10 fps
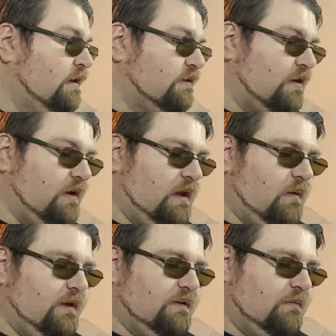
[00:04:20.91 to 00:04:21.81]
So
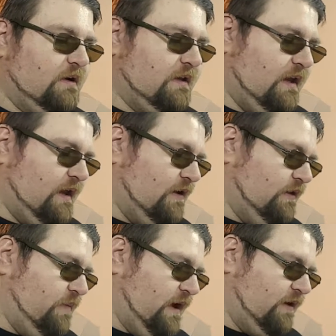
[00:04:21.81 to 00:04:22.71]
anyways, I'm going to take out
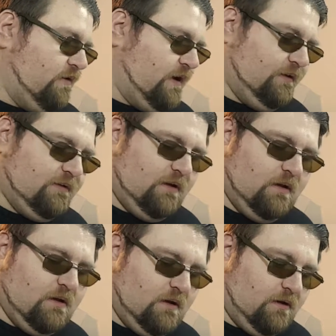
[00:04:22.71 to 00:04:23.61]
the pie crust
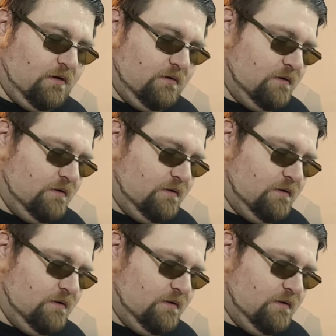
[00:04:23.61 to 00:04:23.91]
here,